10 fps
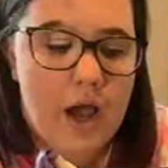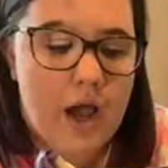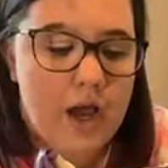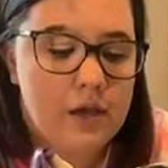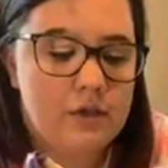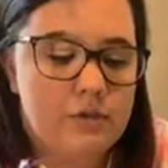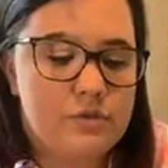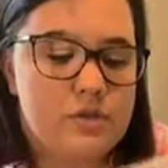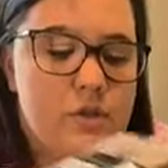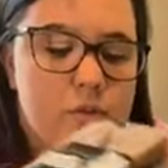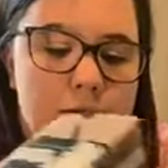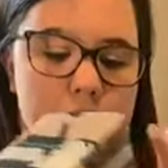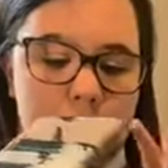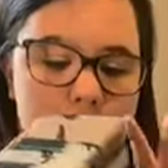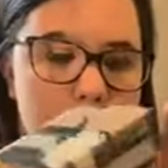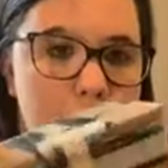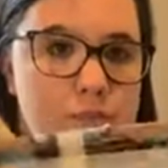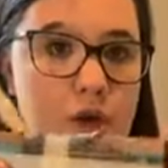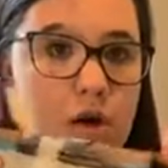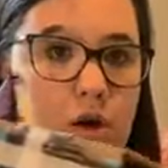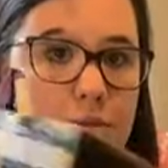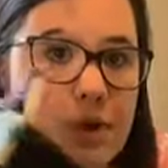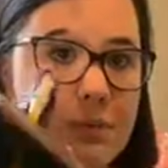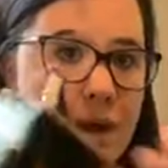I used it with a cardboard